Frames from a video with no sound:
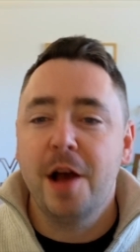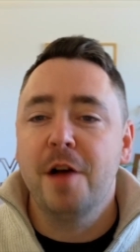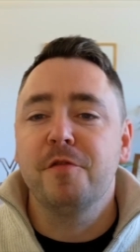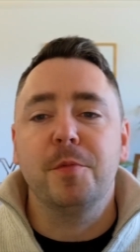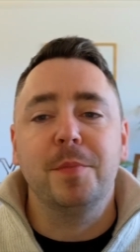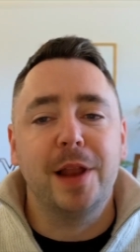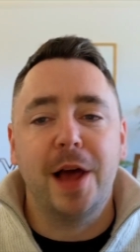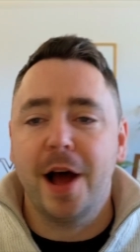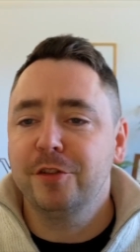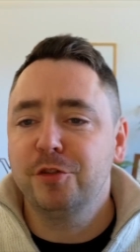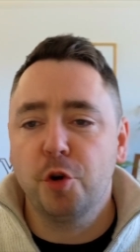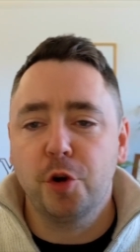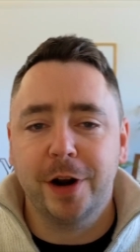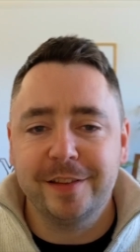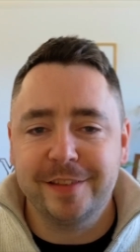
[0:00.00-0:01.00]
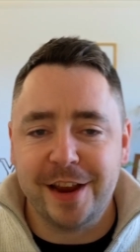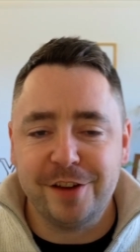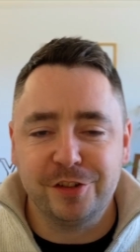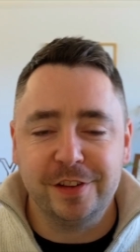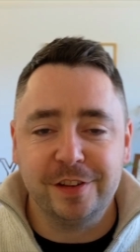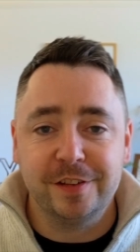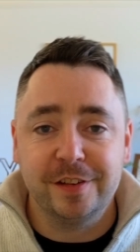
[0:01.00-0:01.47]
From large
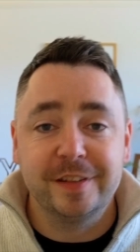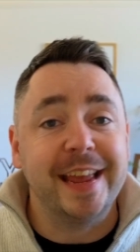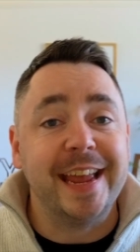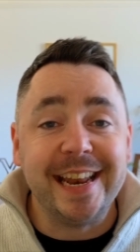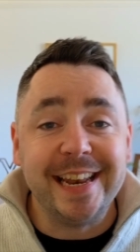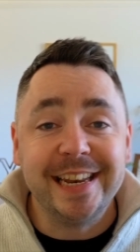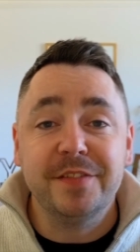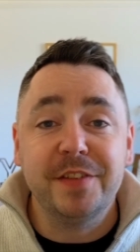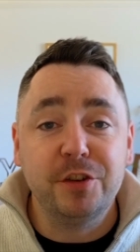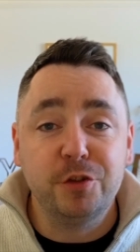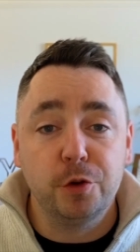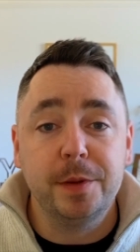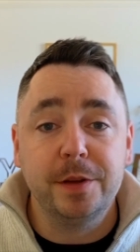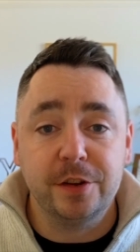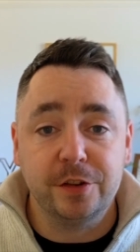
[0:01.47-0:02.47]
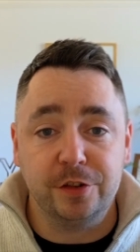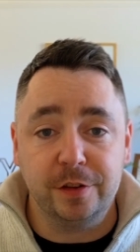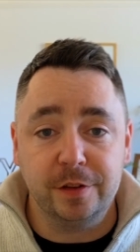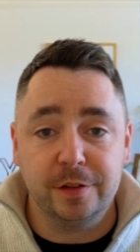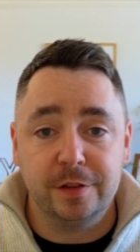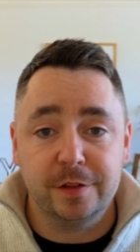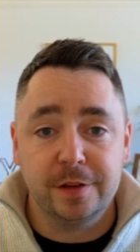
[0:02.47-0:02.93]
organisations to individual
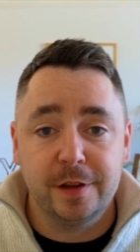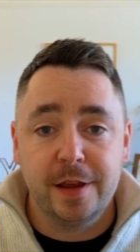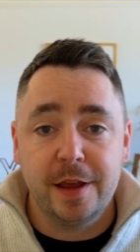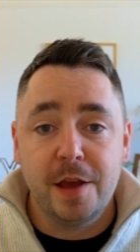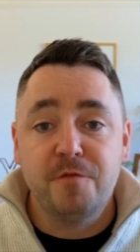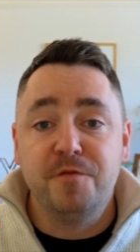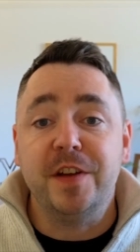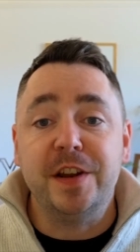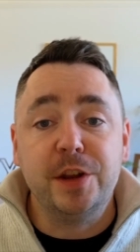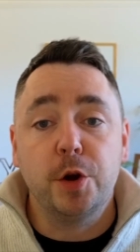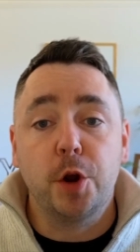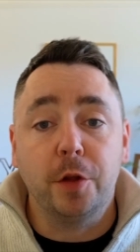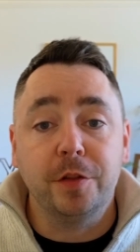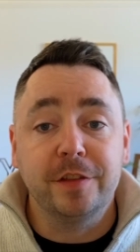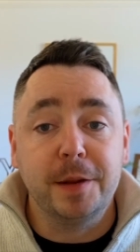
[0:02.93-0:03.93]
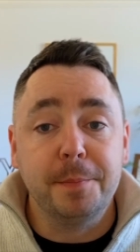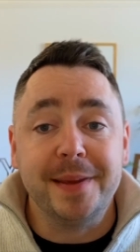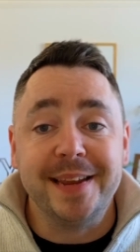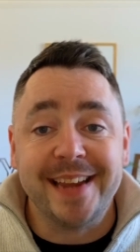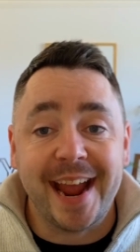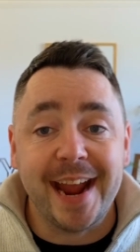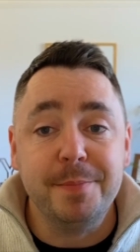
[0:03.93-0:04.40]
musicians, video content
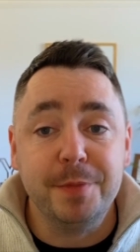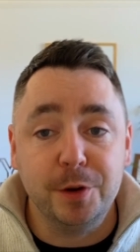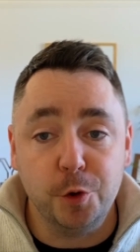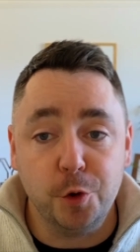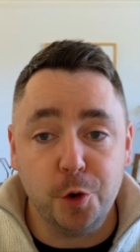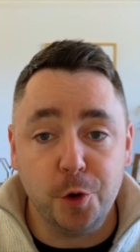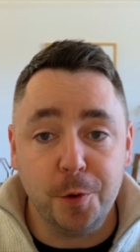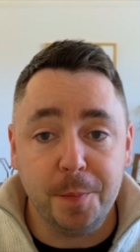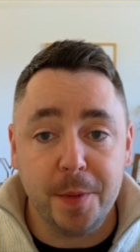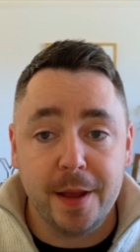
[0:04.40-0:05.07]
became the norm,